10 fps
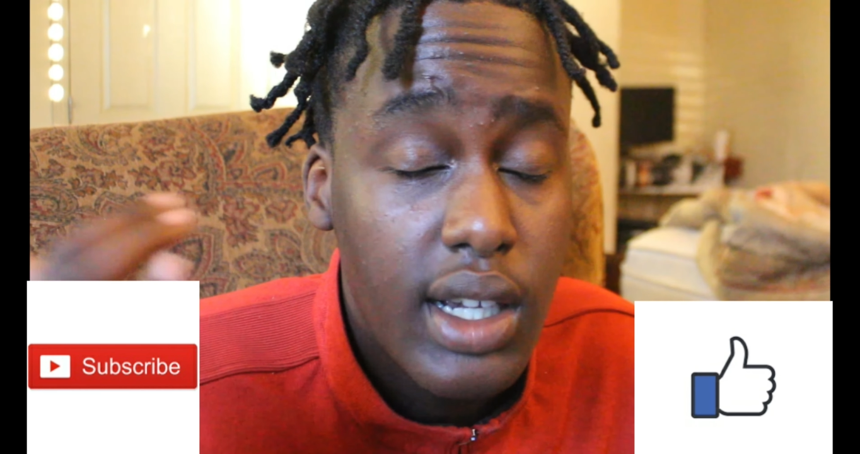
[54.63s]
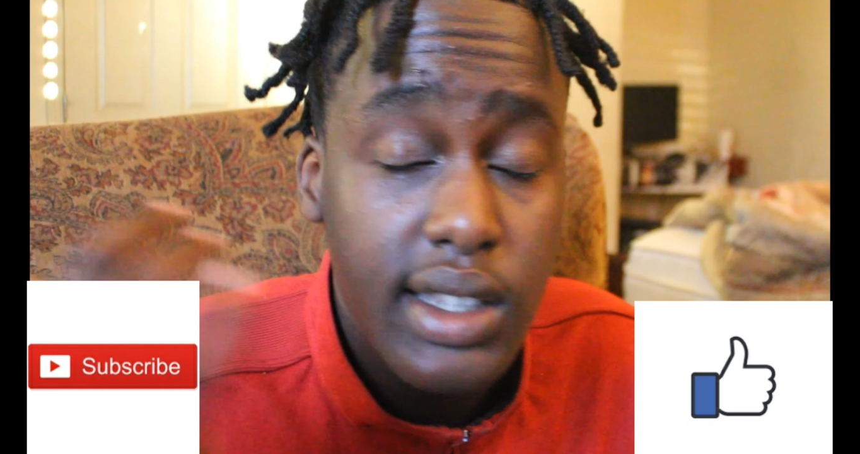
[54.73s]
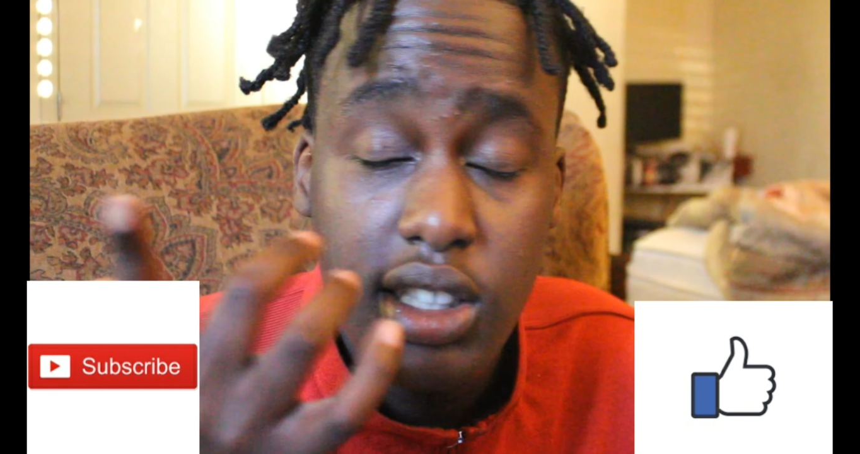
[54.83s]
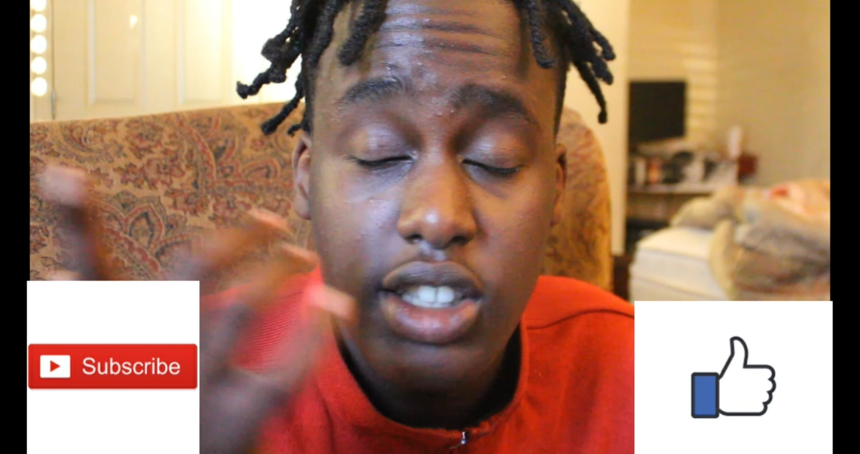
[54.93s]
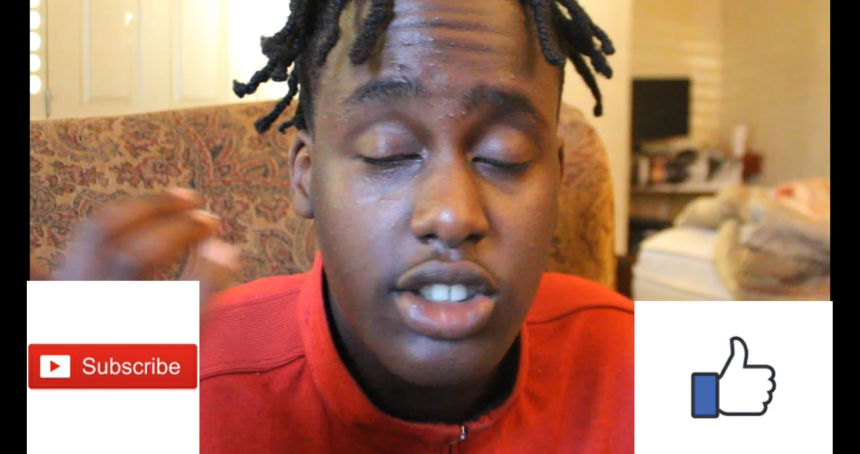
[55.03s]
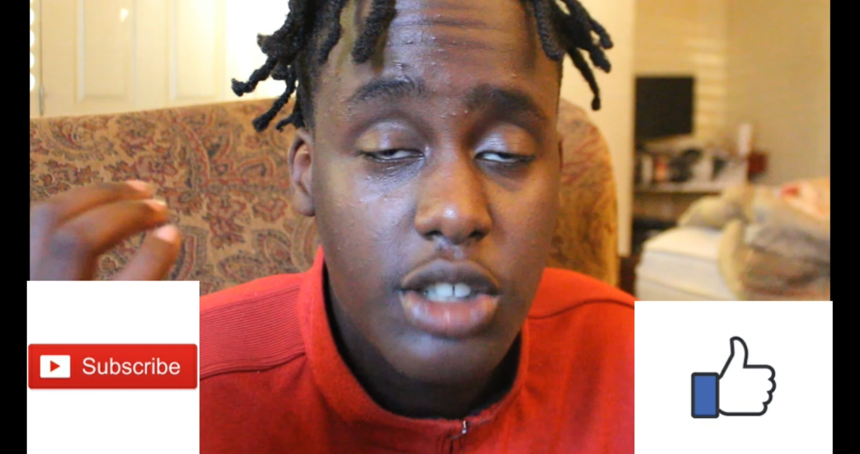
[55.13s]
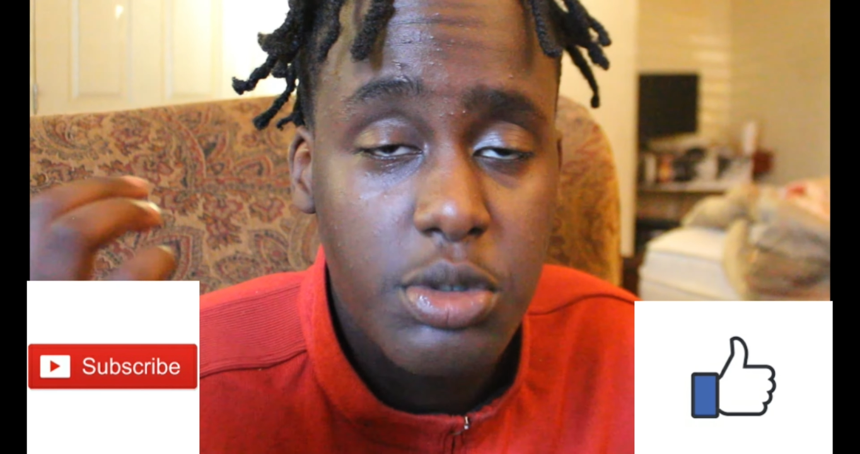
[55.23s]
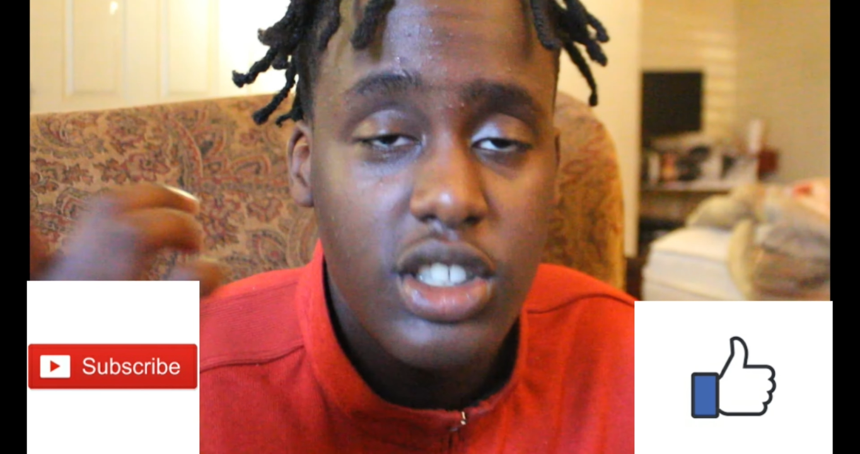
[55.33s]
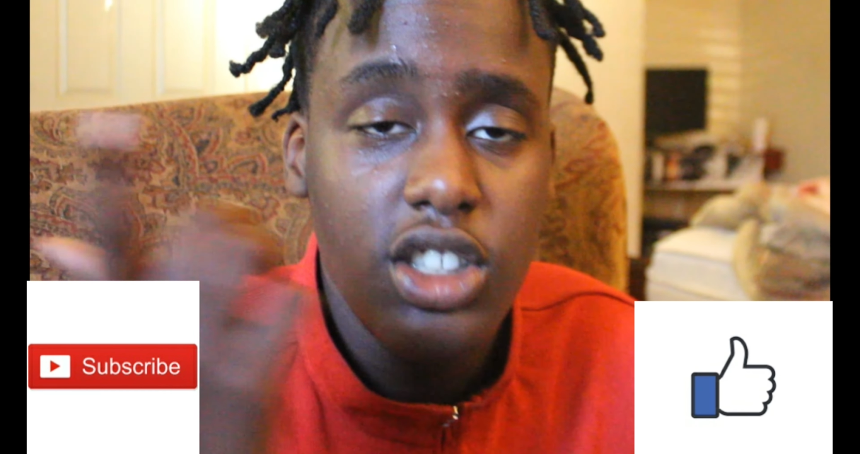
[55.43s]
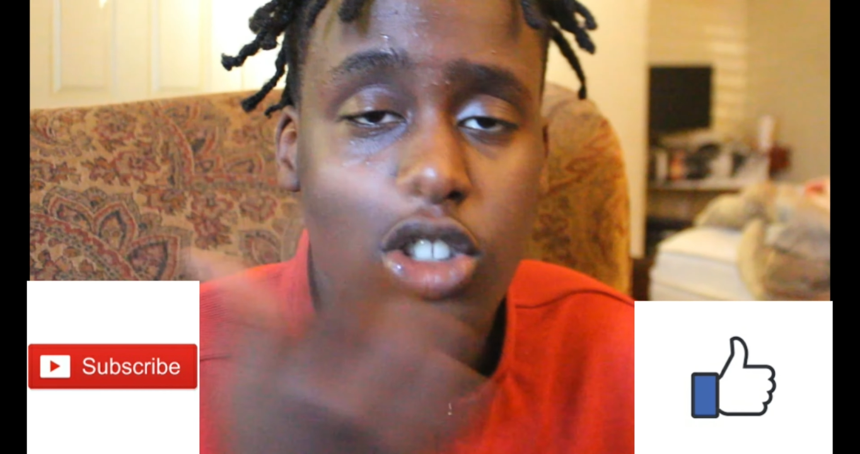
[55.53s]
Hit the
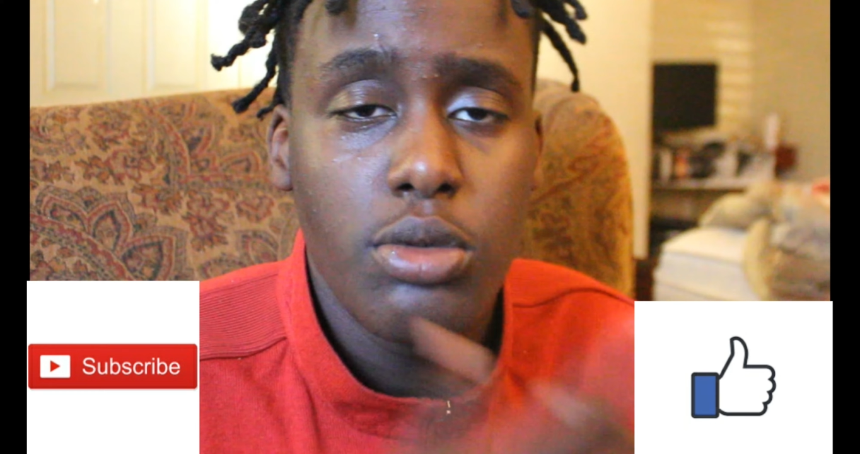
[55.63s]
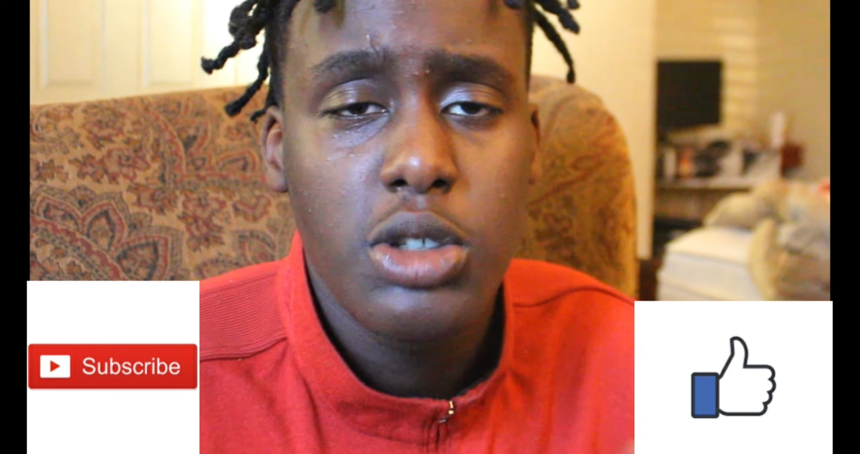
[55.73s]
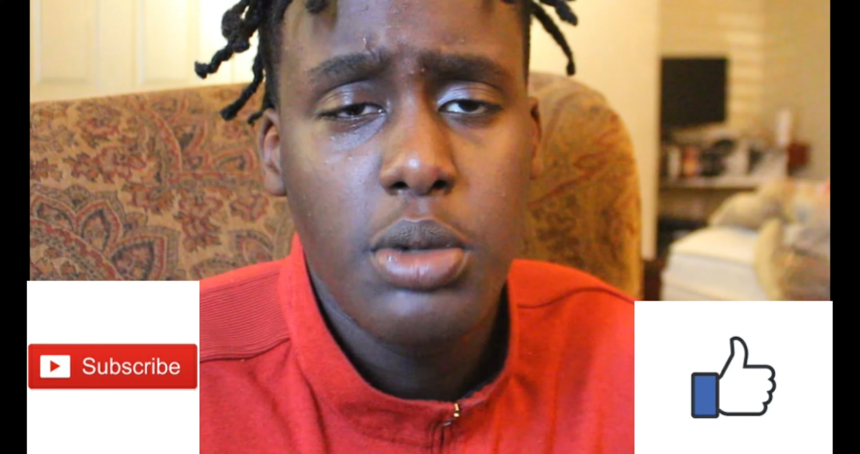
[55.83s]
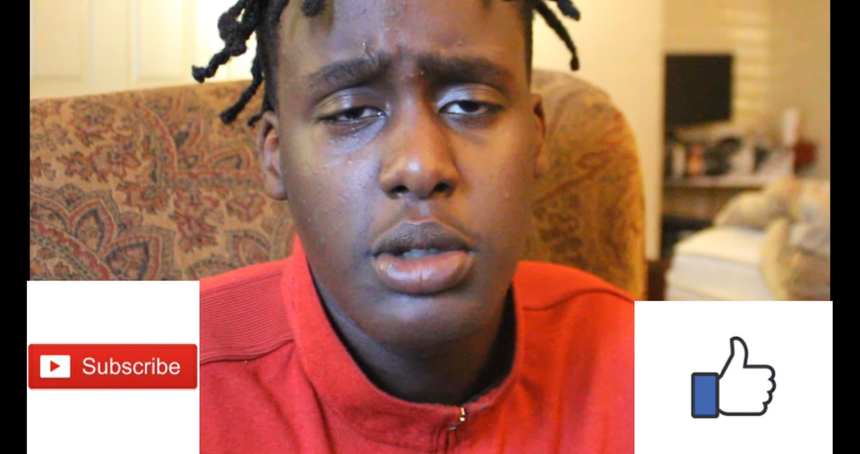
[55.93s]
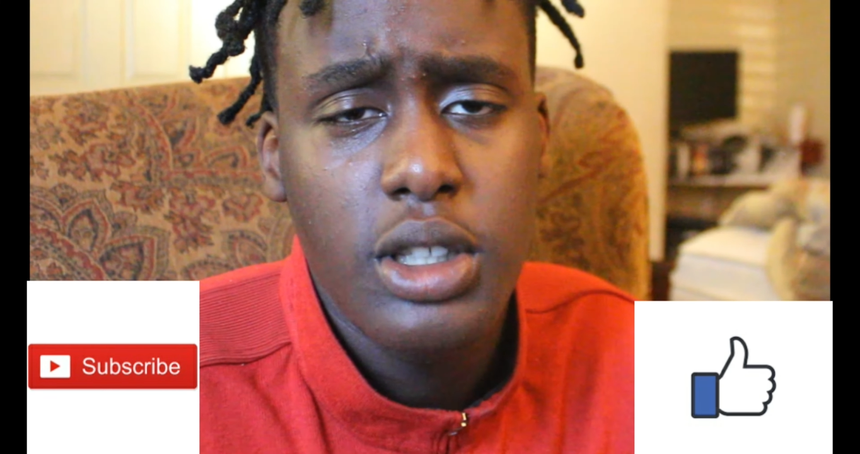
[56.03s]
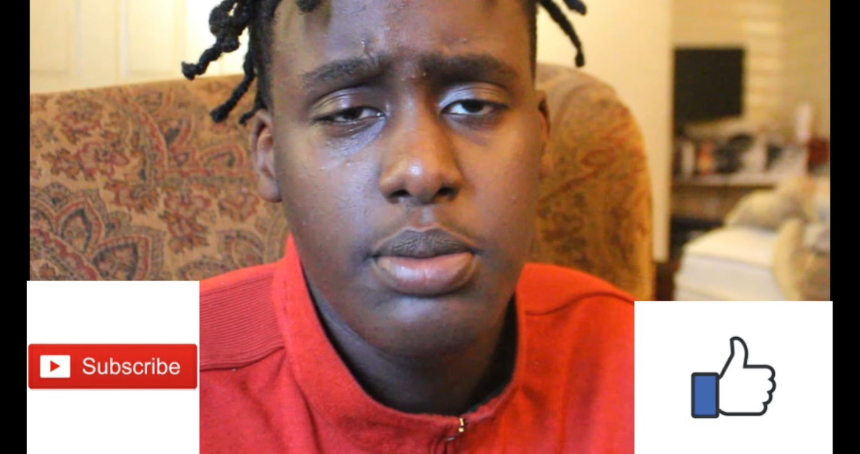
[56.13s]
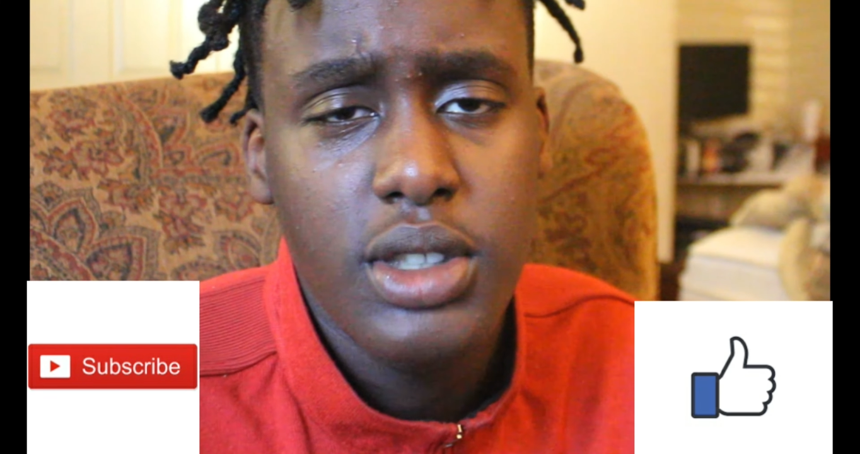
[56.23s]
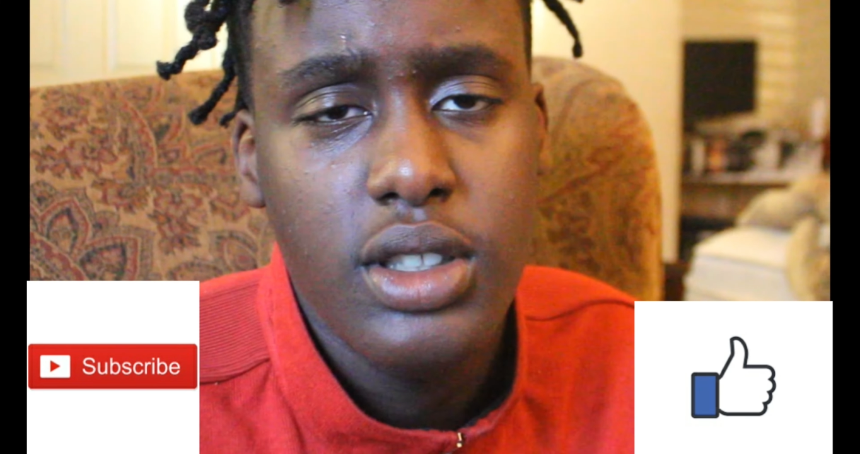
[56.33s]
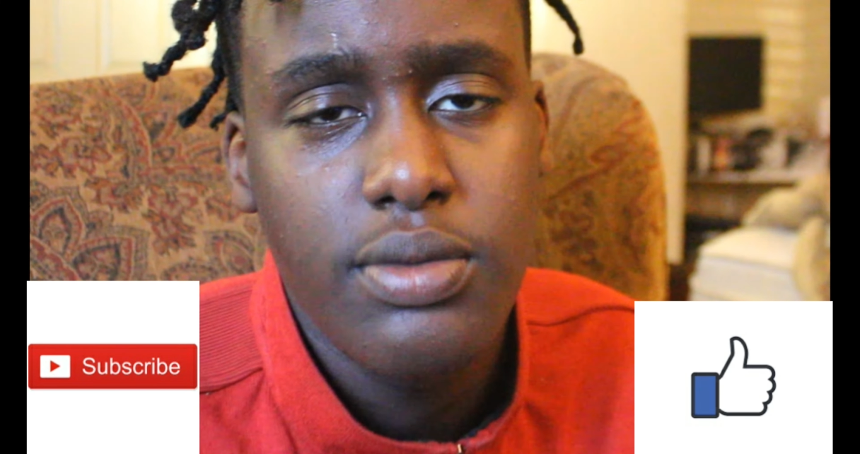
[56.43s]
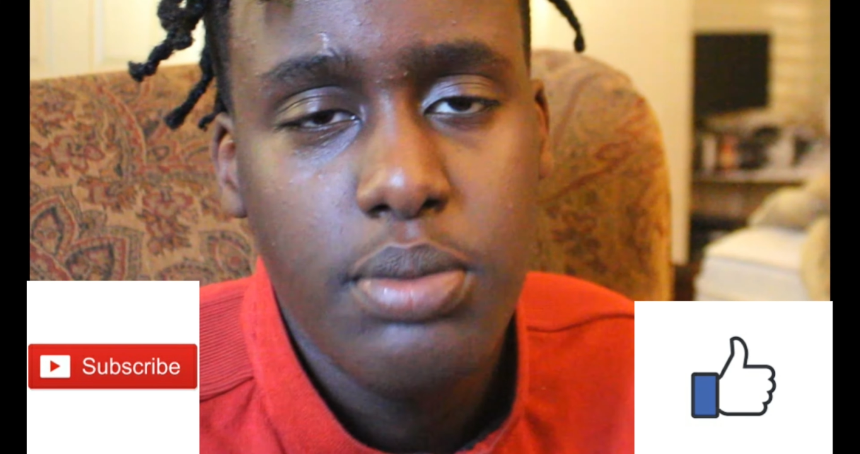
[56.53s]
description, just know what's about that
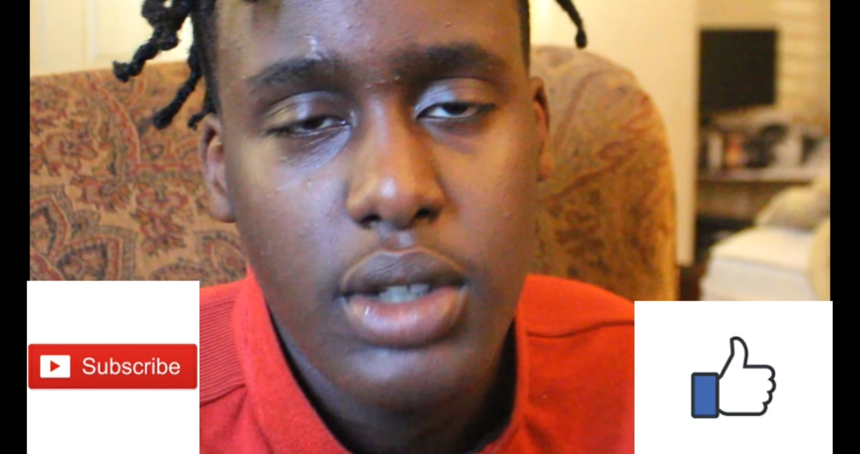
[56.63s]
business.